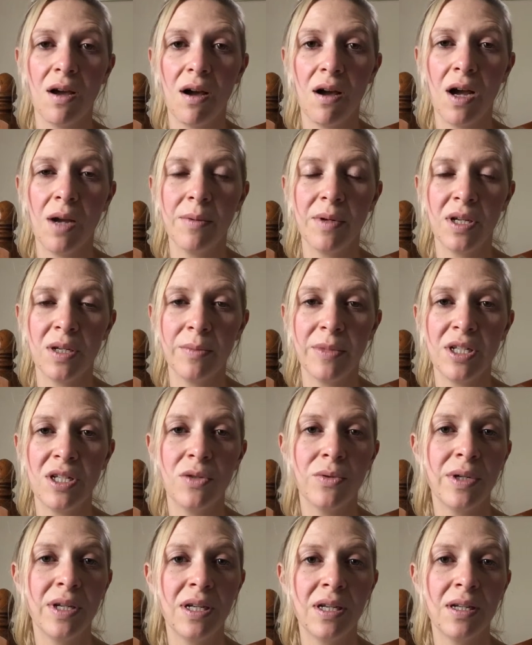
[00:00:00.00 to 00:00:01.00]
I'm going to be
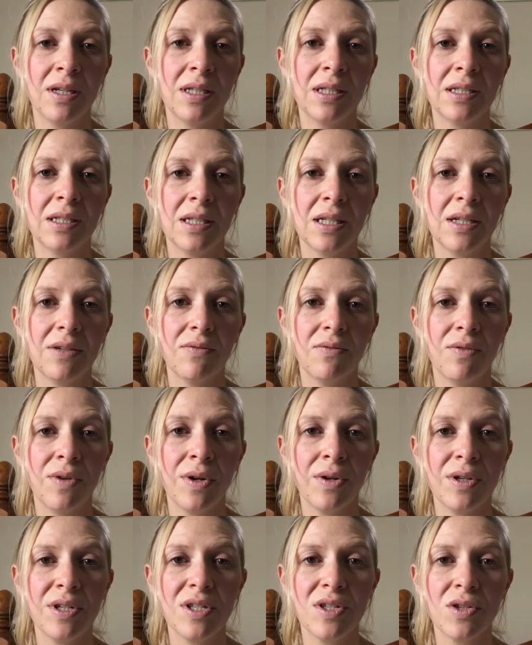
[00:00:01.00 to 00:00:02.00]
doing
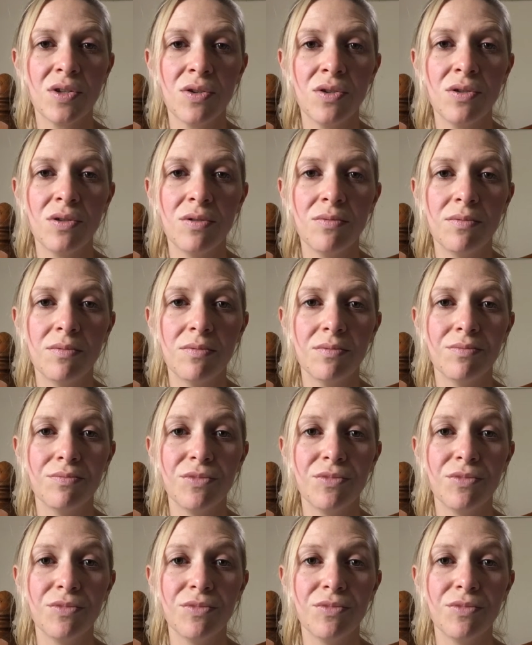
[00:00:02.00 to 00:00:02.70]
very soon.